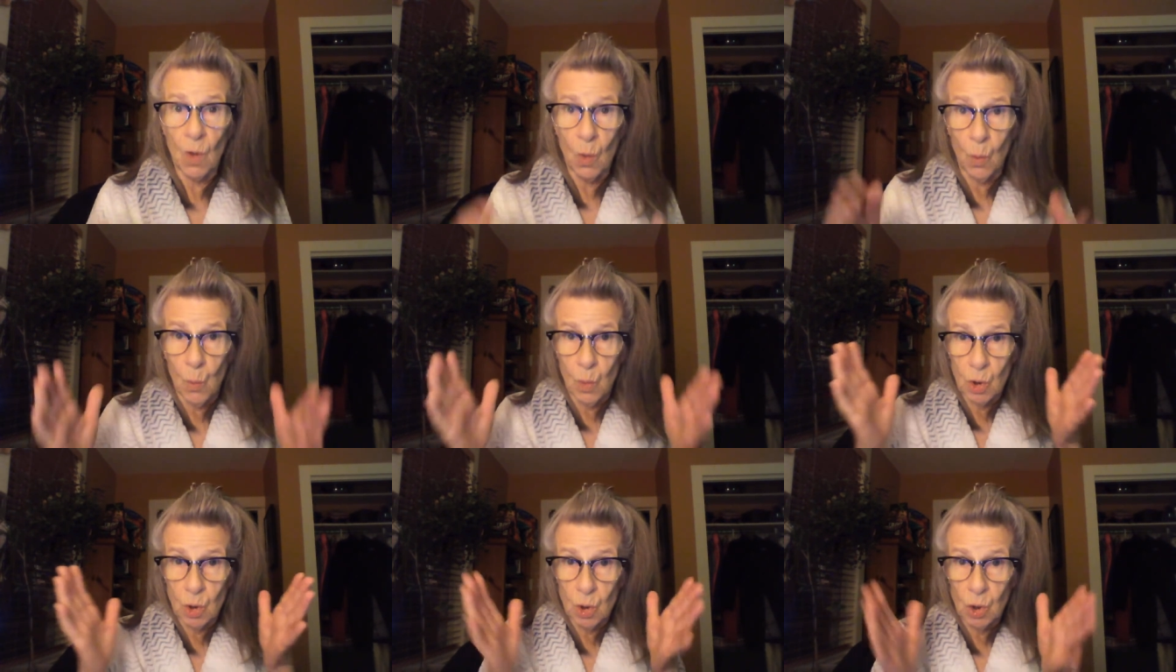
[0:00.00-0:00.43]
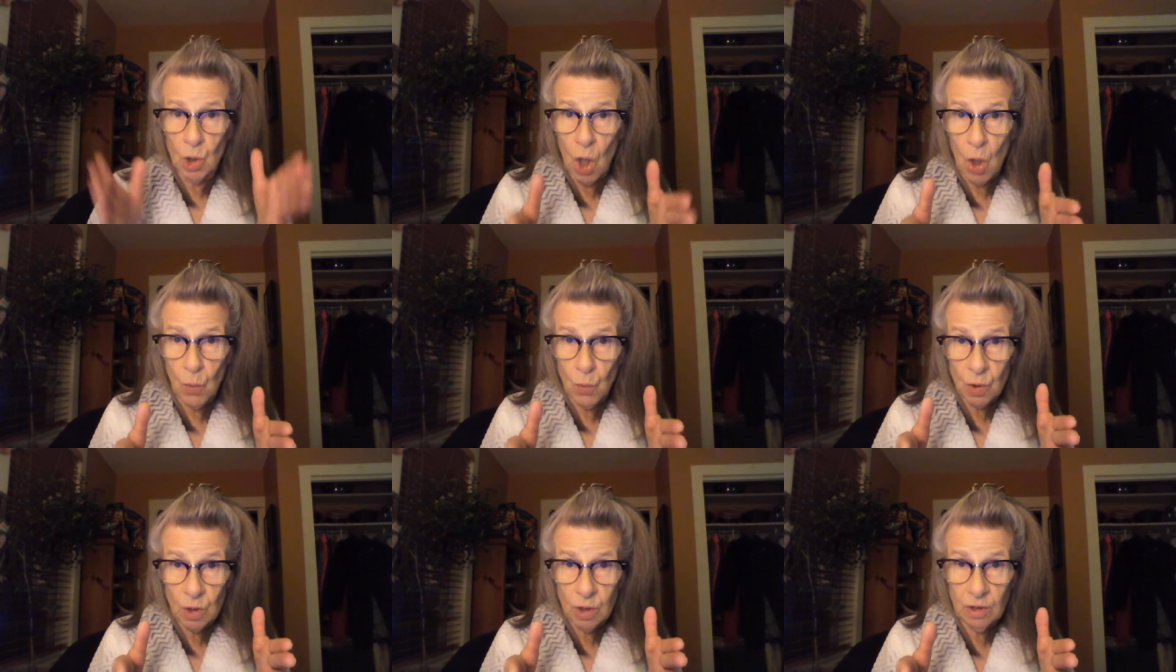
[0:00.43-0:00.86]
were
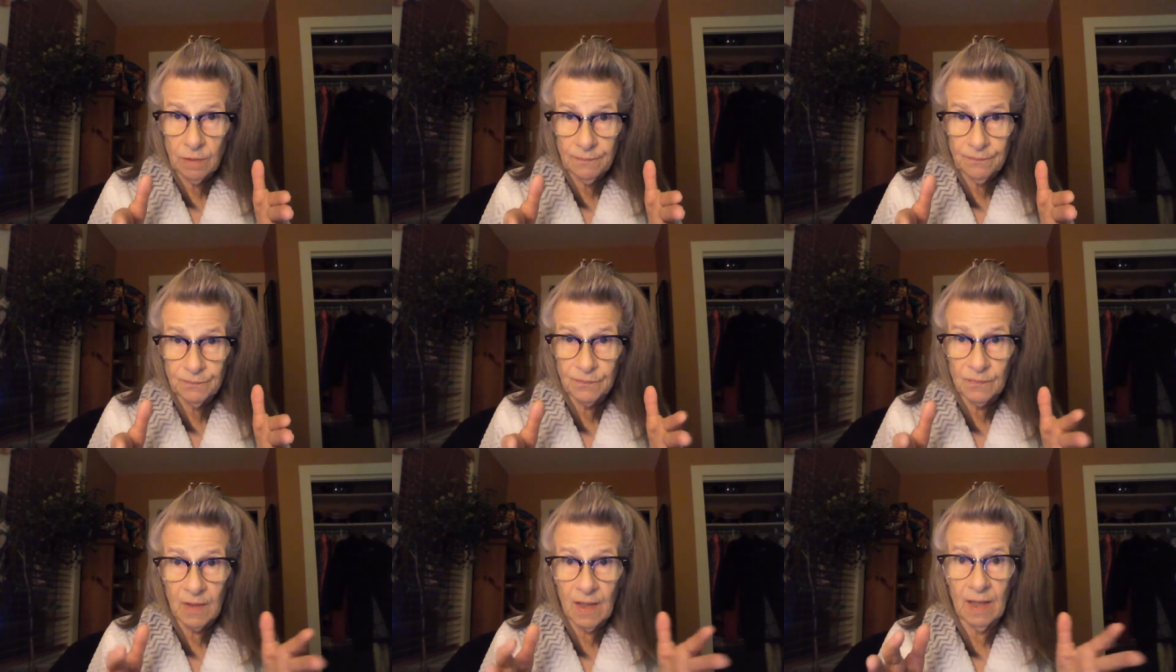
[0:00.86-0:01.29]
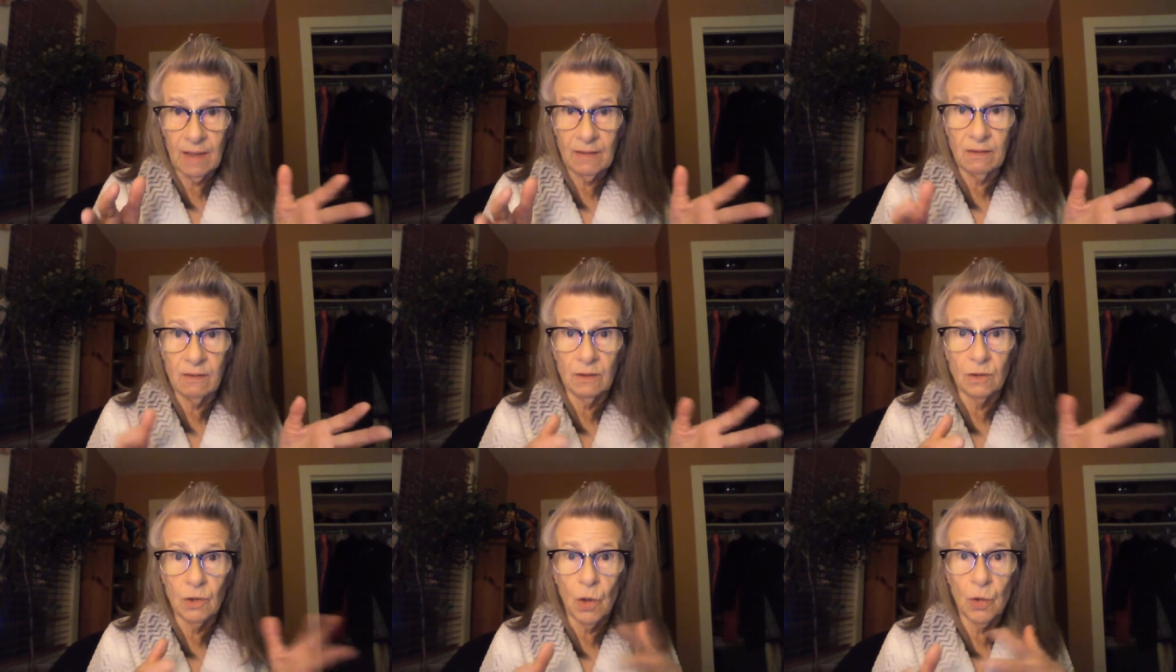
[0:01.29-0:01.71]
local
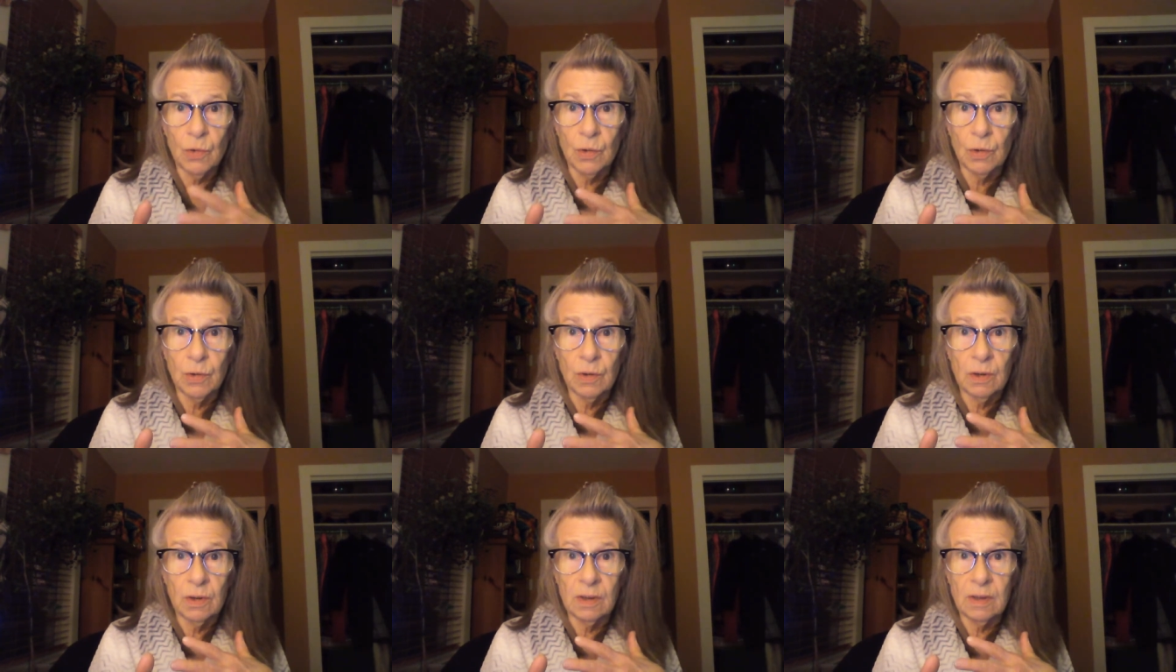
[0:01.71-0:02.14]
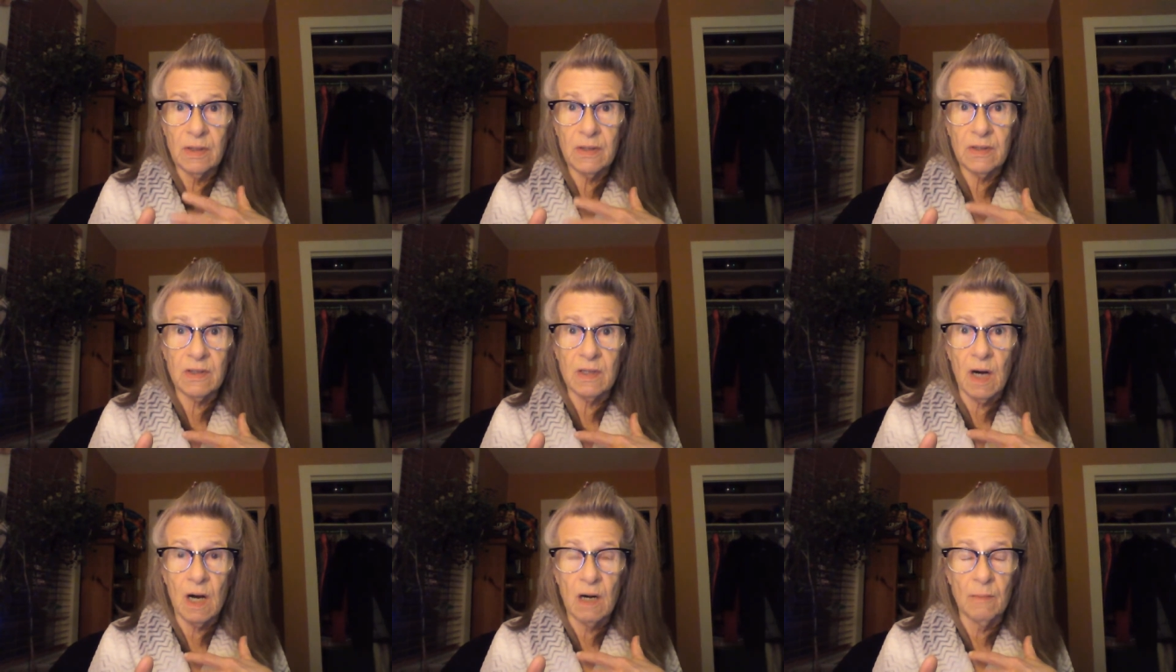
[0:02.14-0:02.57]
at the local
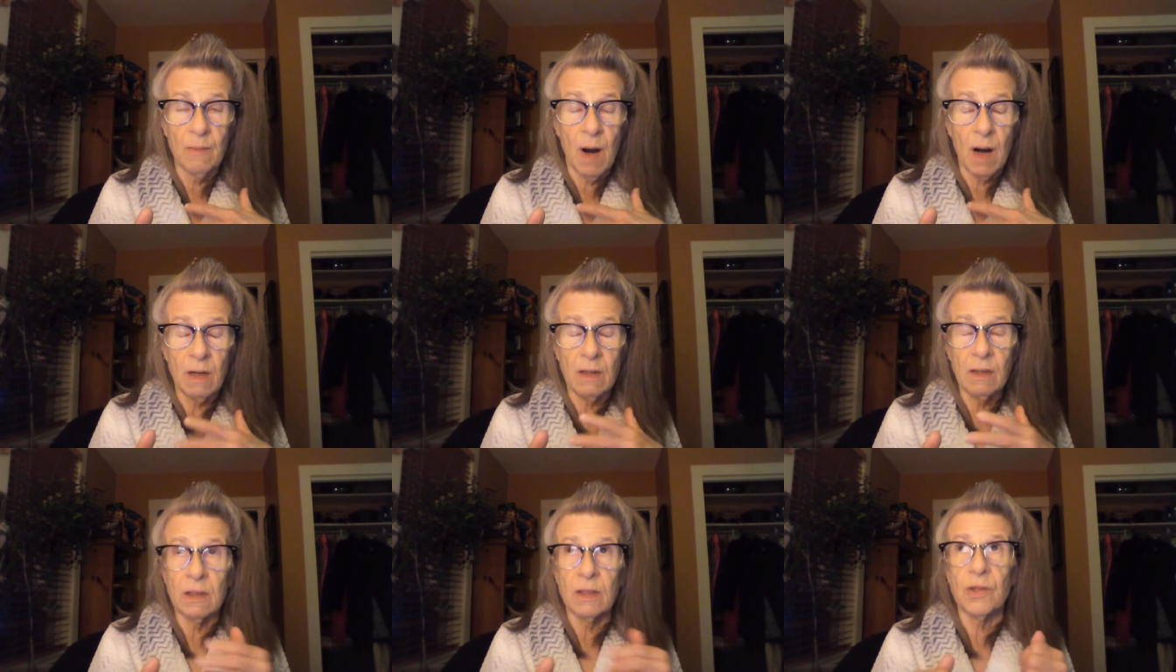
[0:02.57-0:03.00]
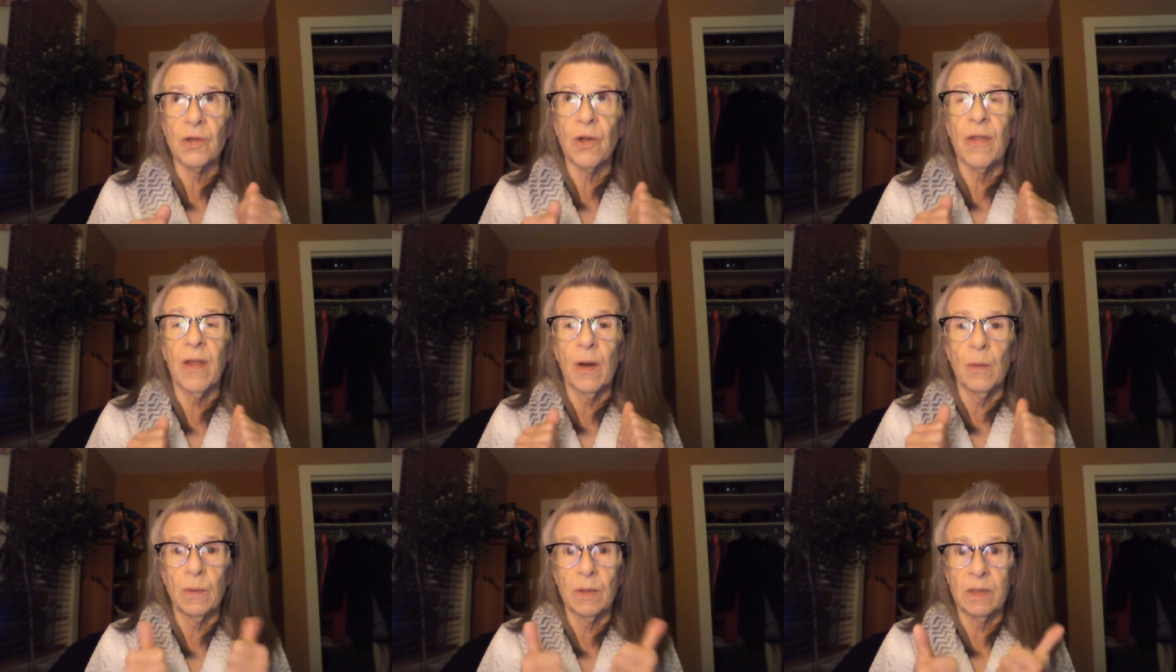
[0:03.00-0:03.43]
star market, so
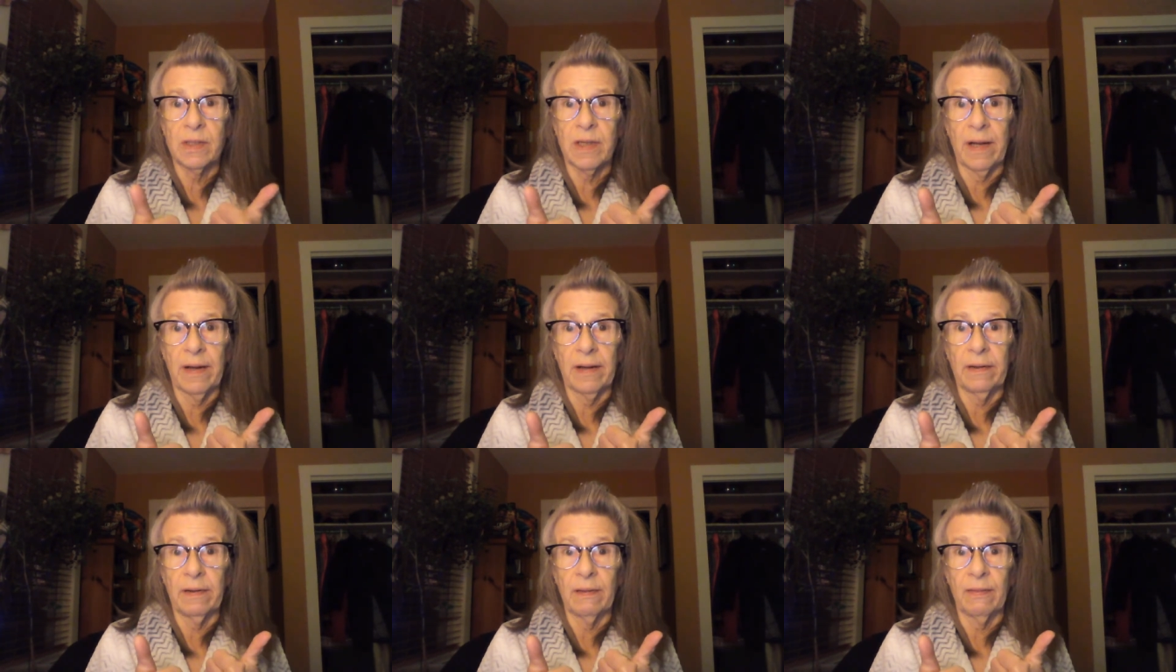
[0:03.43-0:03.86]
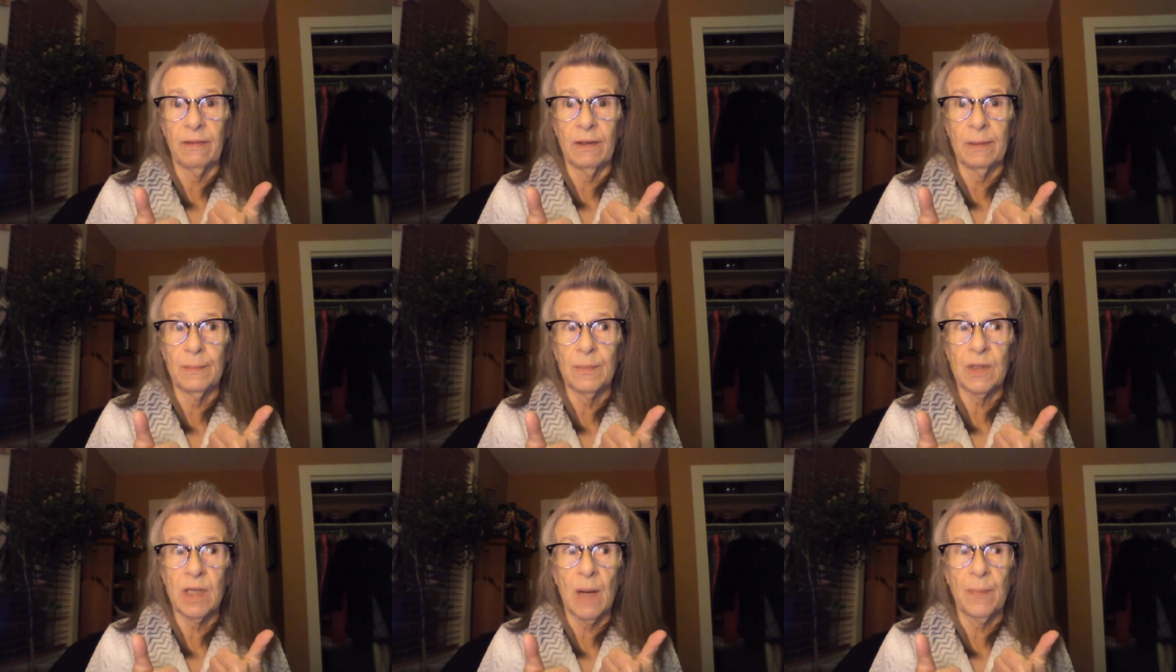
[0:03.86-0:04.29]
that was like
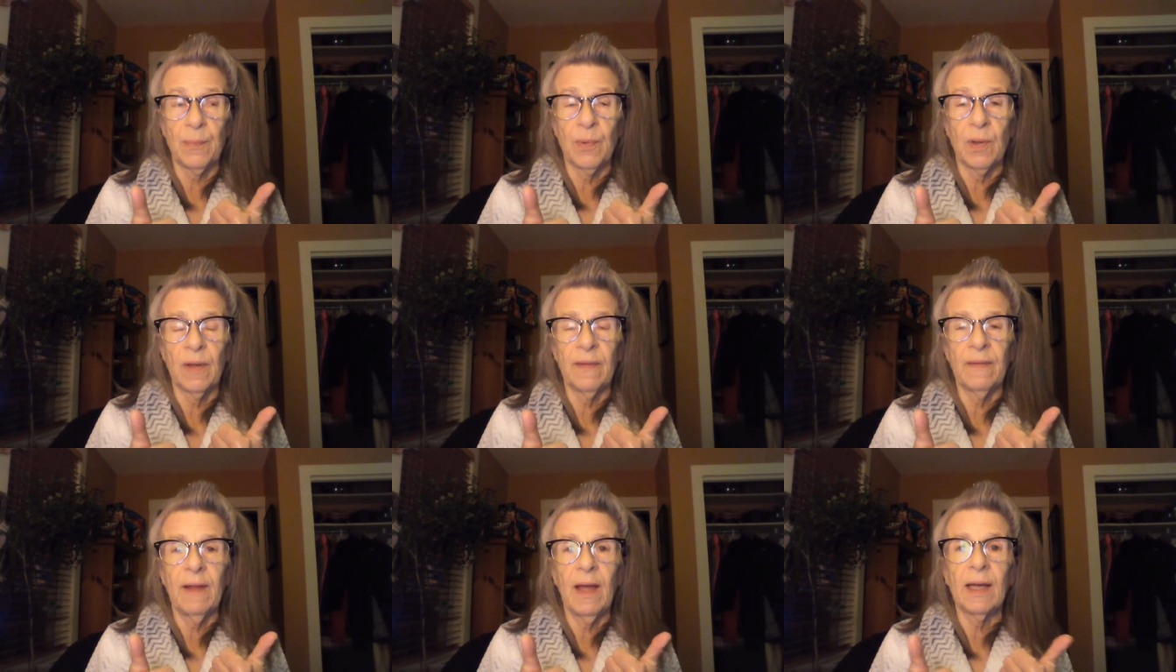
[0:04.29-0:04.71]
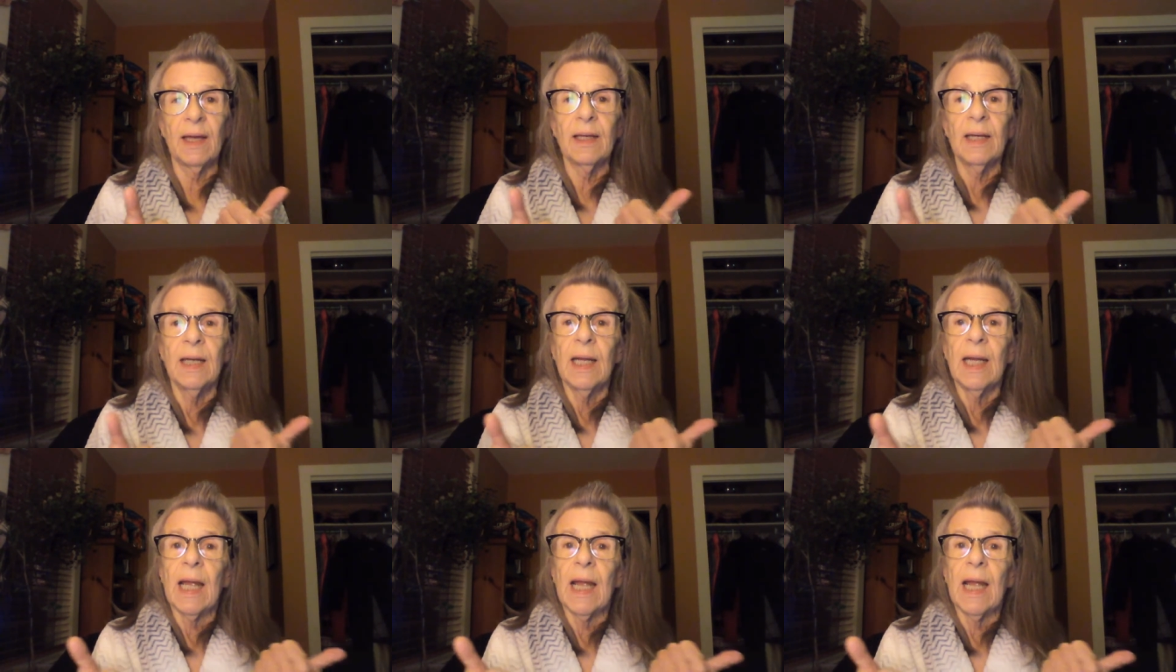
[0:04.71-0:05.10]
thumbs up on that.